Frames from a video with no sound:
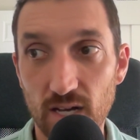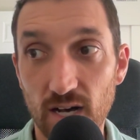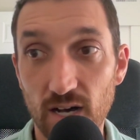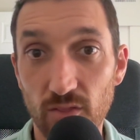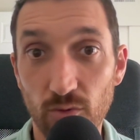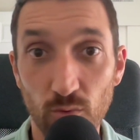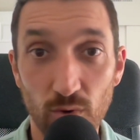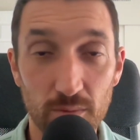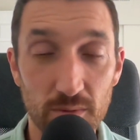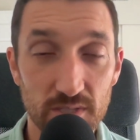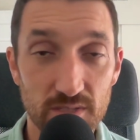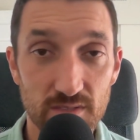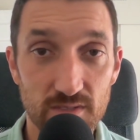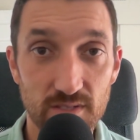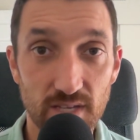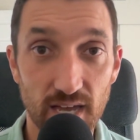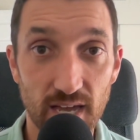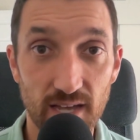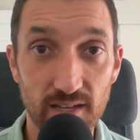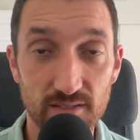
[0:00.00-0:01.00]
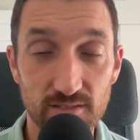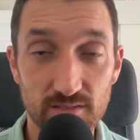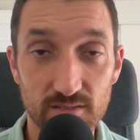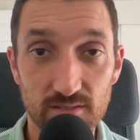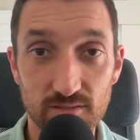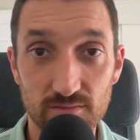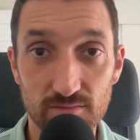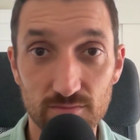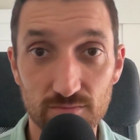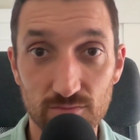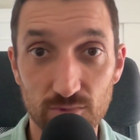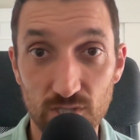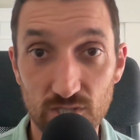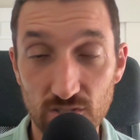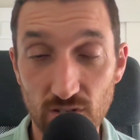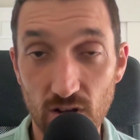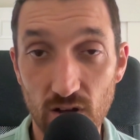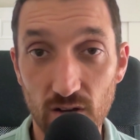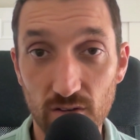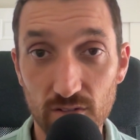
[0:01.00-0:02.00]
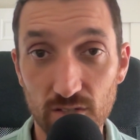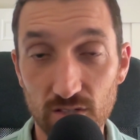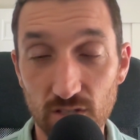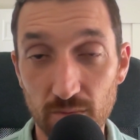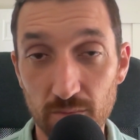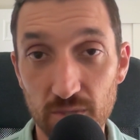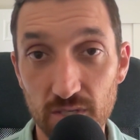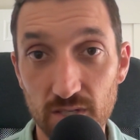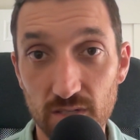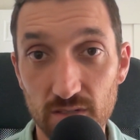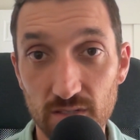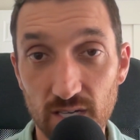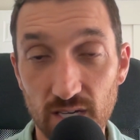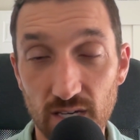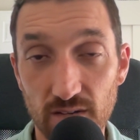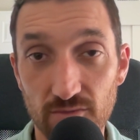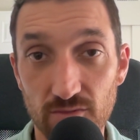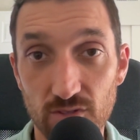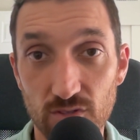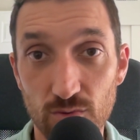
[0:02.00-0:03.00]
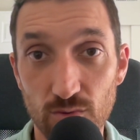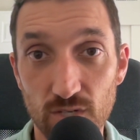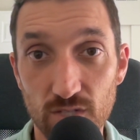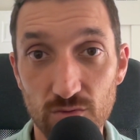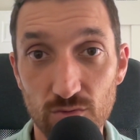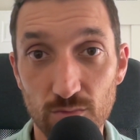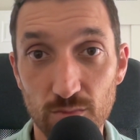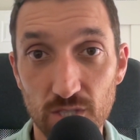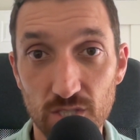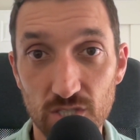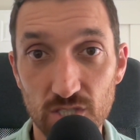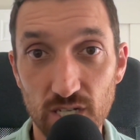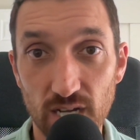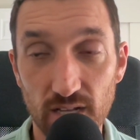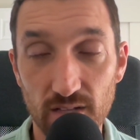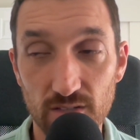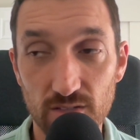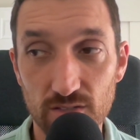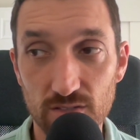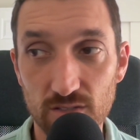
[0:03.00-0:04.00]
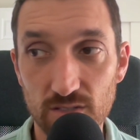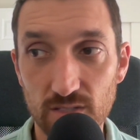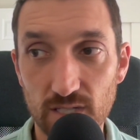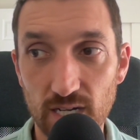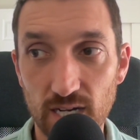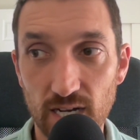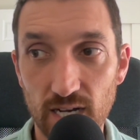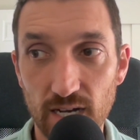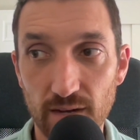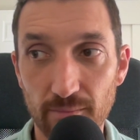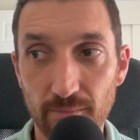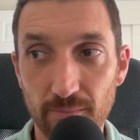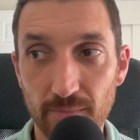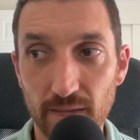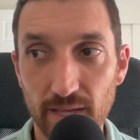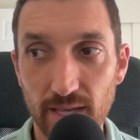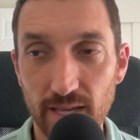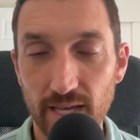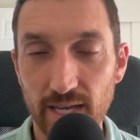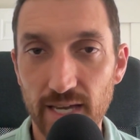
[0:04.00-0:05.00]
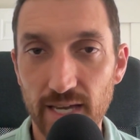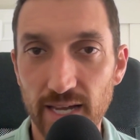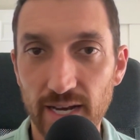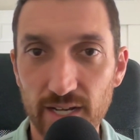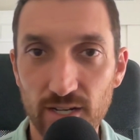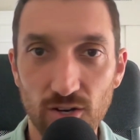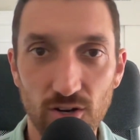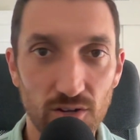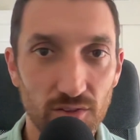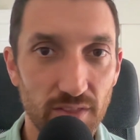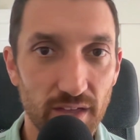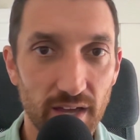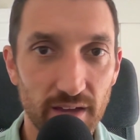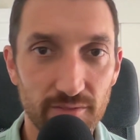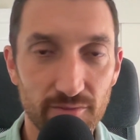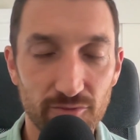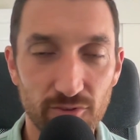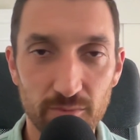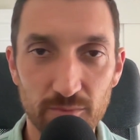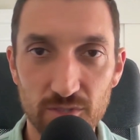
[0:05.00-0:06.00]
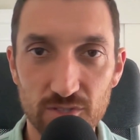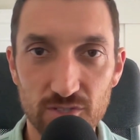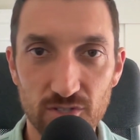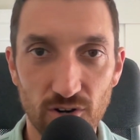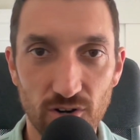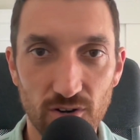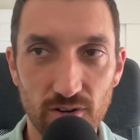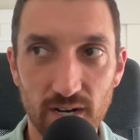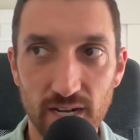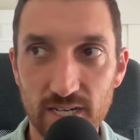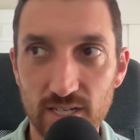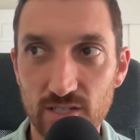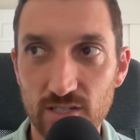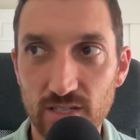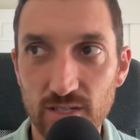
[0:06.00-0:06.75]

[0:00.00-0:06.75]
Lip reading: The women's, as we saw, Colombia gave the U.S. women a challenge. And I called that from the start.